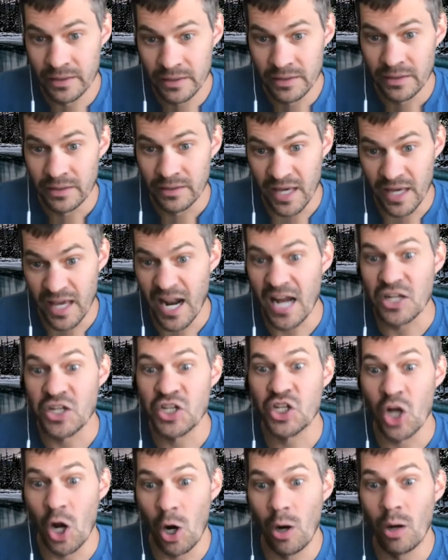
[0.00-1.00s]
Then I'd
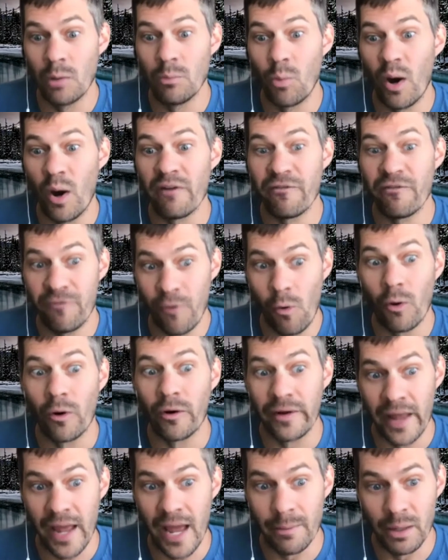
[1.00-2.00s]
show 'em what for,
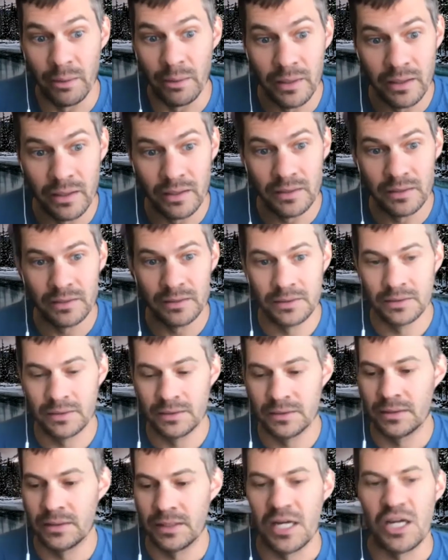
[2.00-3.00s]
damn 'em."
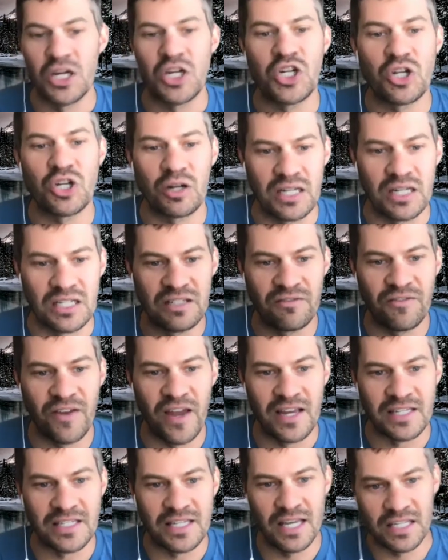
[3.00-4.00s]
He shook his
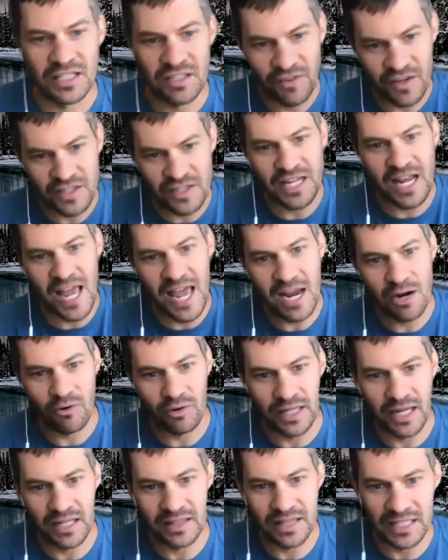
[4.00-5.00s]
fist angrily
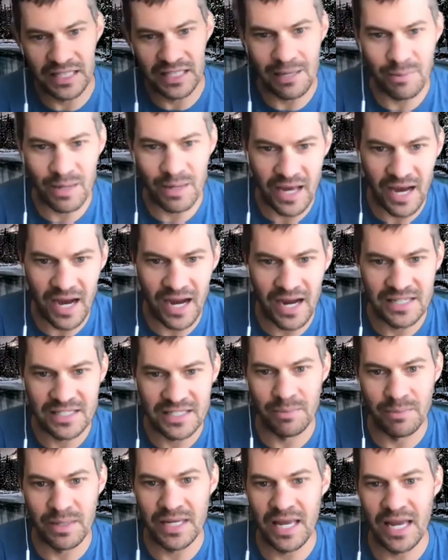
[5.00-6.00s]
at the gleaming eyes and
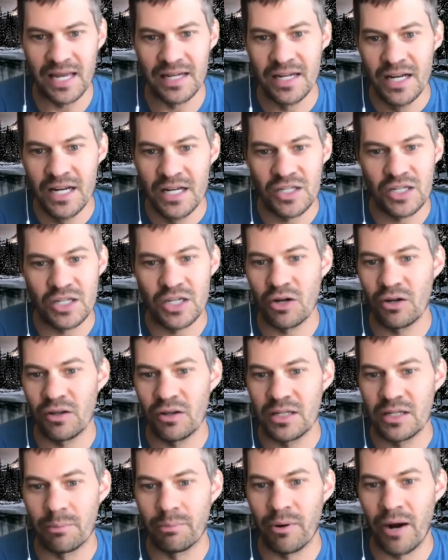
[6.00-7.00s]
began securely to
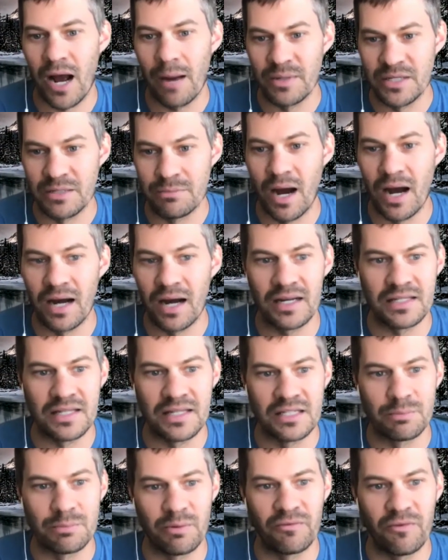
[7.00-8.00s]
prop his moccasins
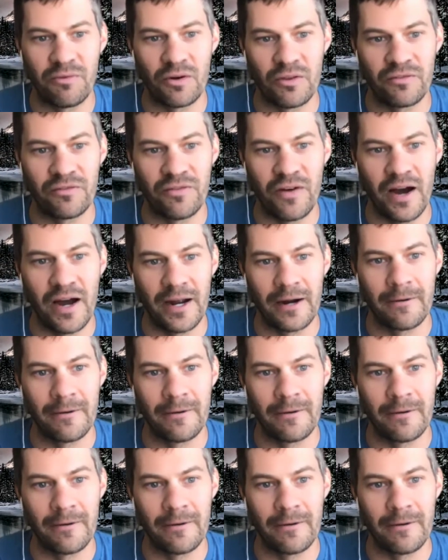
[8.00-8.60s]
before the fire.